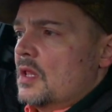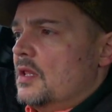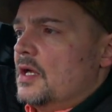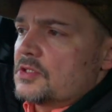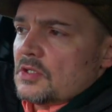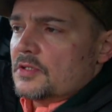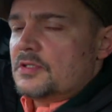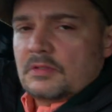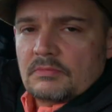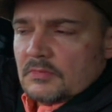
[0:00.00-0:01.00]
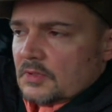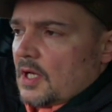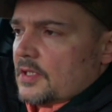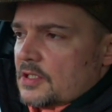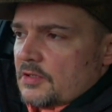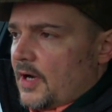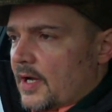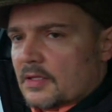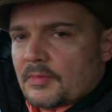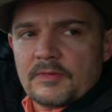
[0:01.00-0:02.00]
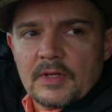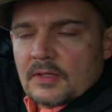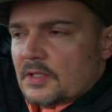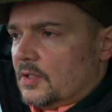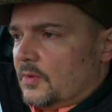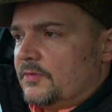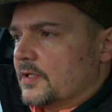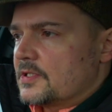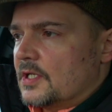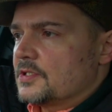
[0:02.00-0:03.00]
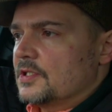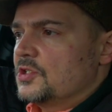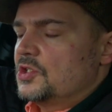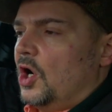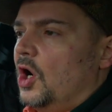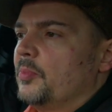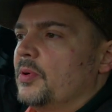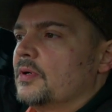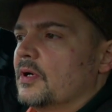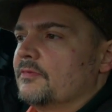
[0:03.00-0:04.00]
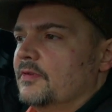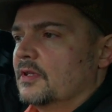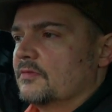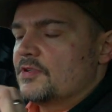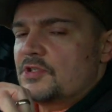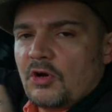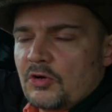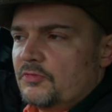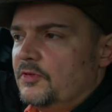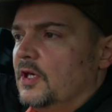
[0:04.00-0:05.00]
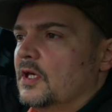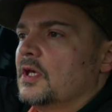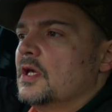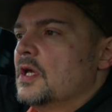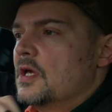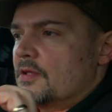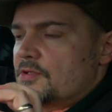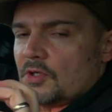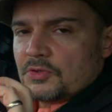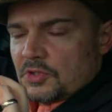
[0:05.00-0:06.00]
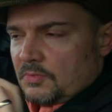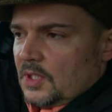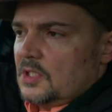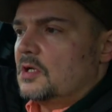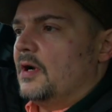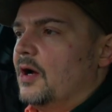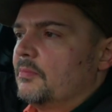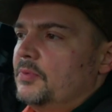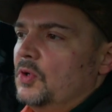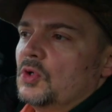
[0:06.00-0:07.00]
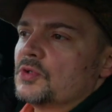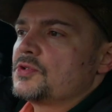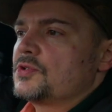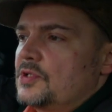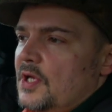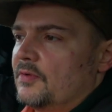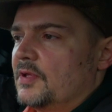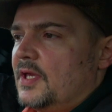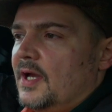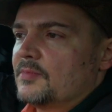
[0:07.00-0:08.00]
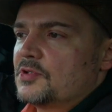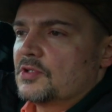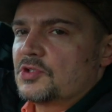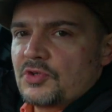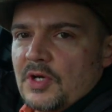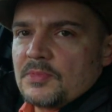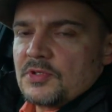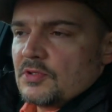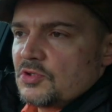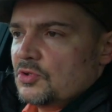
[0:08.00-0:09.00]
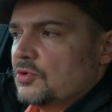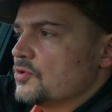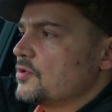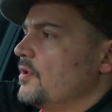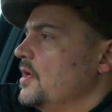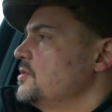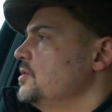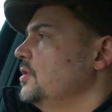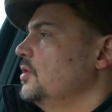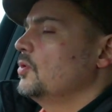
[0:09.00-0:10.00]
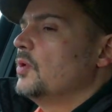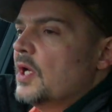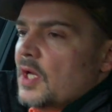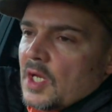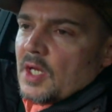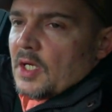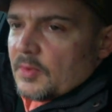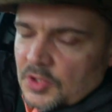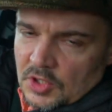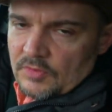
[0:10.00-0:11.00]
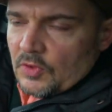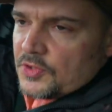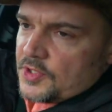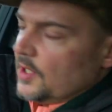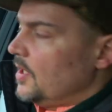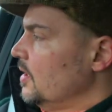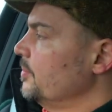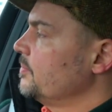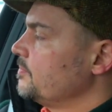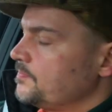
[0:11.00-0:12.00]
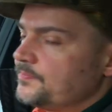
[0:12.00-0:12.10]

And that's not to not decry them. I think they do a fantastic job. I think the photography, the social media outputs, how they capture the trips and the tours that they do. I'm sure you've all seen them.